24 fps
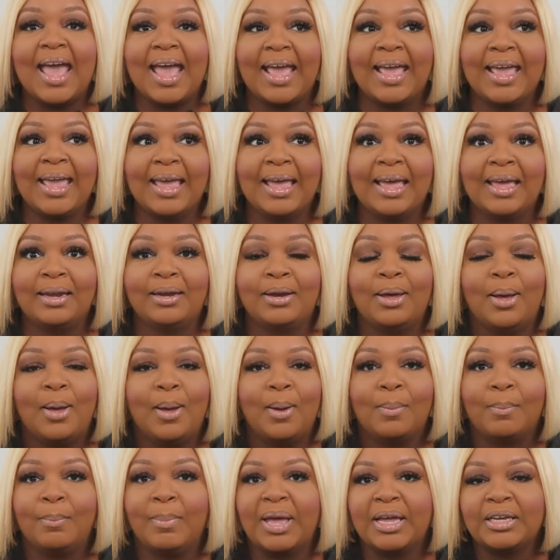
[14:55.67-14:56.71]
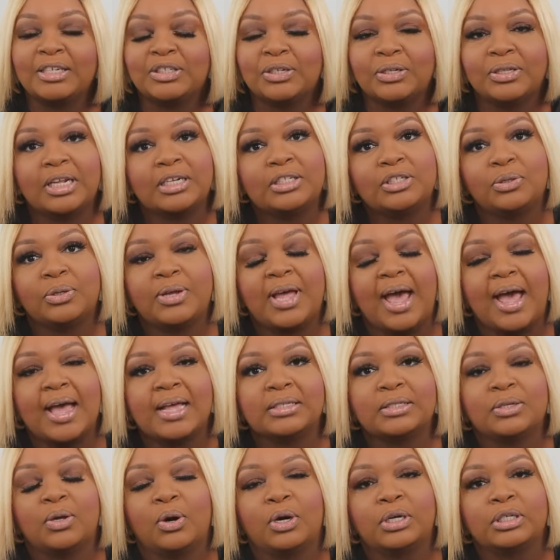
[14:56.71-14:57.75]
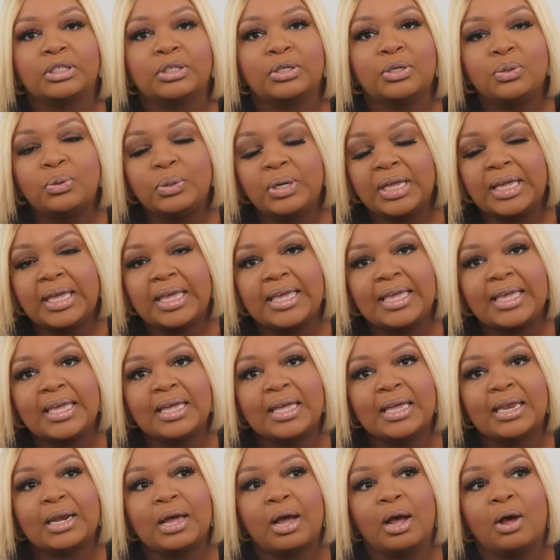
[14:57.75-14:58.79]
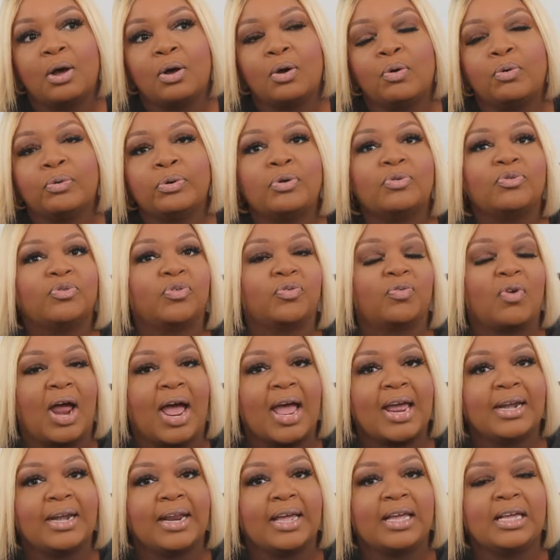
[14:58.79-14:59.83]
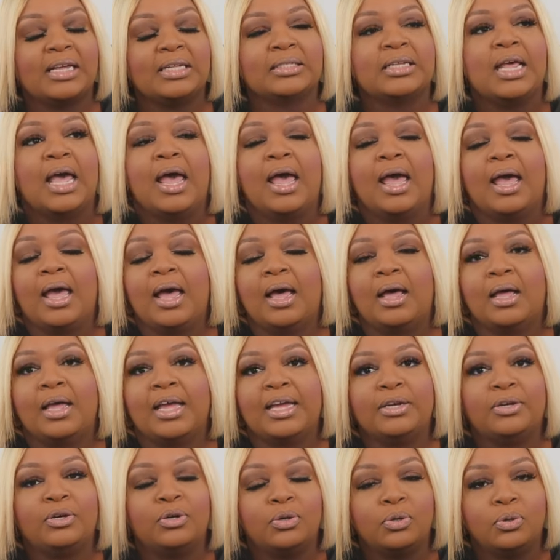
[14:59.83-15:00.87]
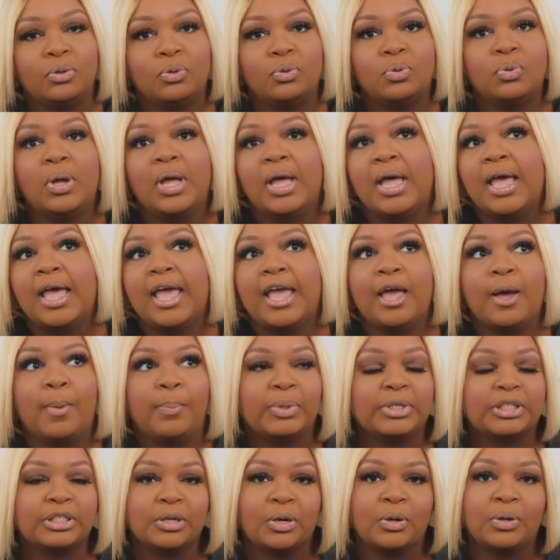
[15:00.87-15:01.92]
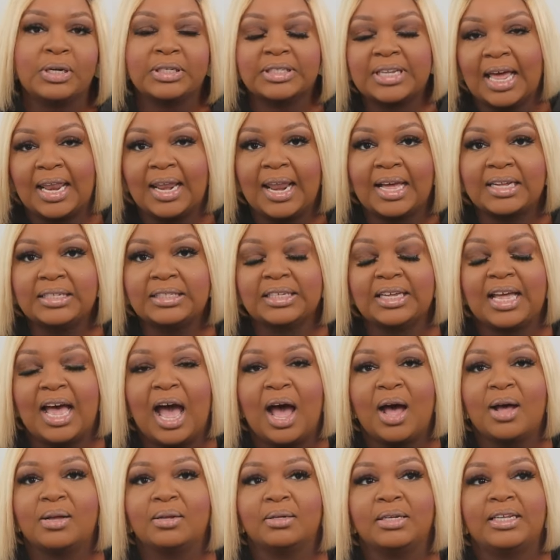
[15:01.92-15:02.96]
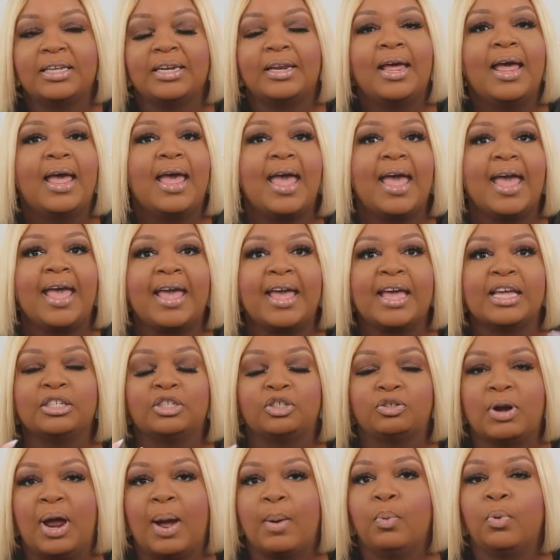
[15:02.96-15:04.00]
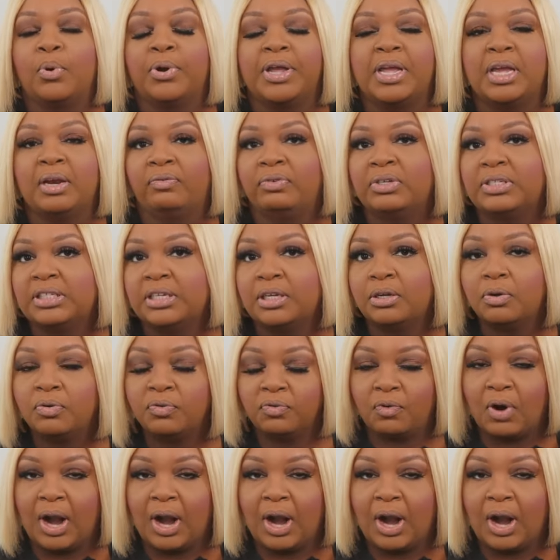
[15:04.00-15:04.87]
And make sure that you guys are tuning in on Fridays. A new episode, as I like to call it, has dropped, where every single